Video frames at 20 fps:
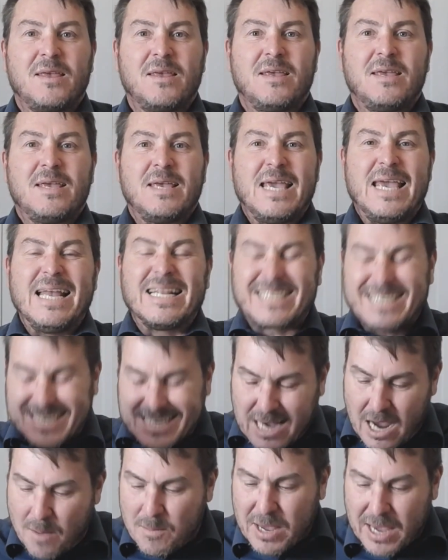It's
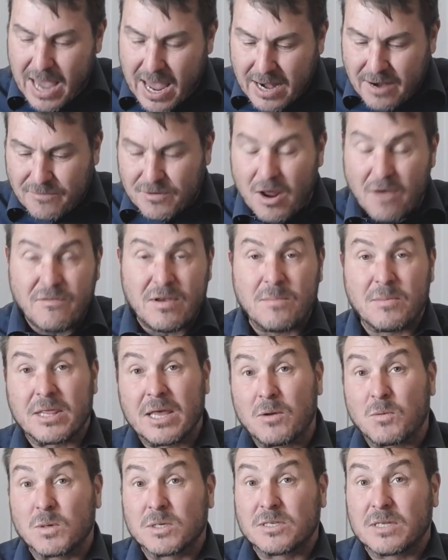coming, end of November. That
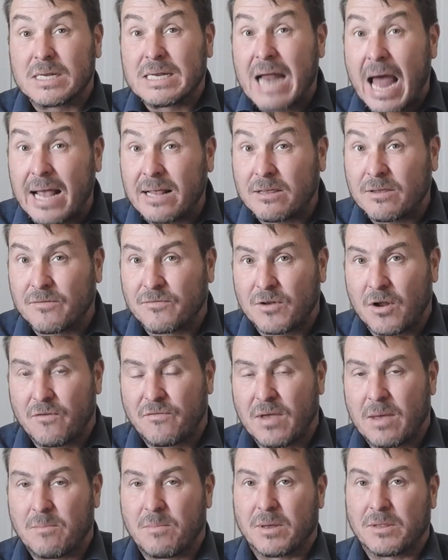was the 9th of
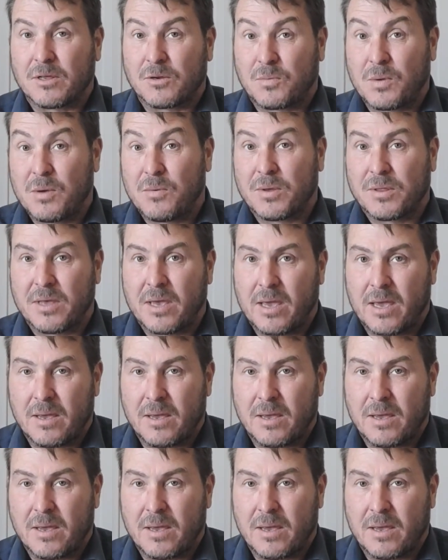November that we were there.